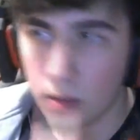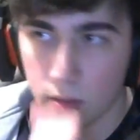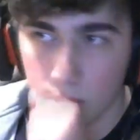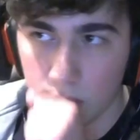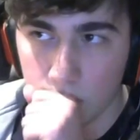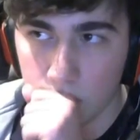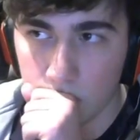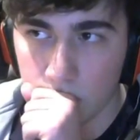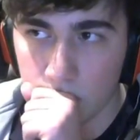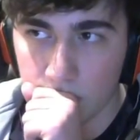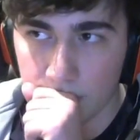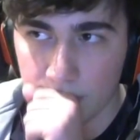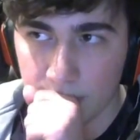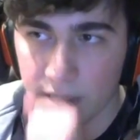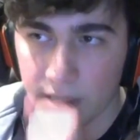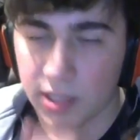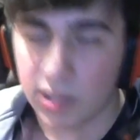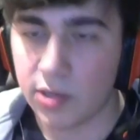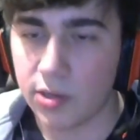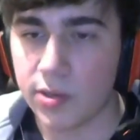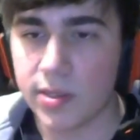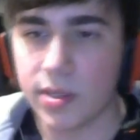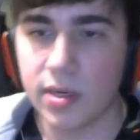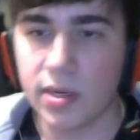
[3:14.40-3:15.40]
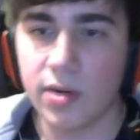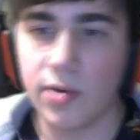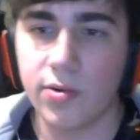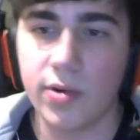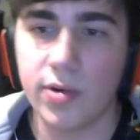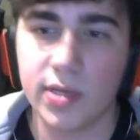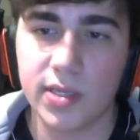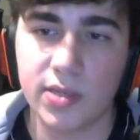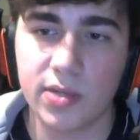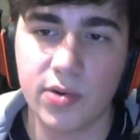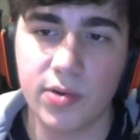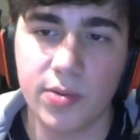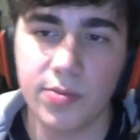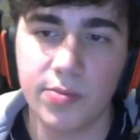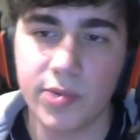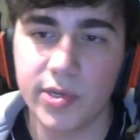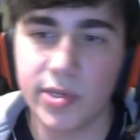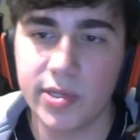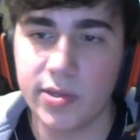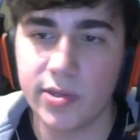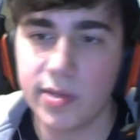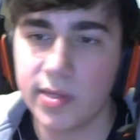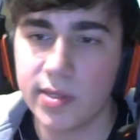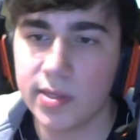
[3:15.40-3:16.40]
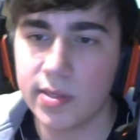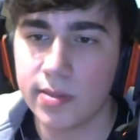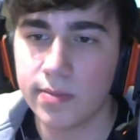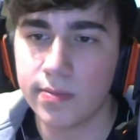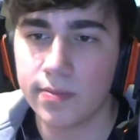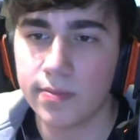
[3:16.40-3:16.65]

it shows in our scrim results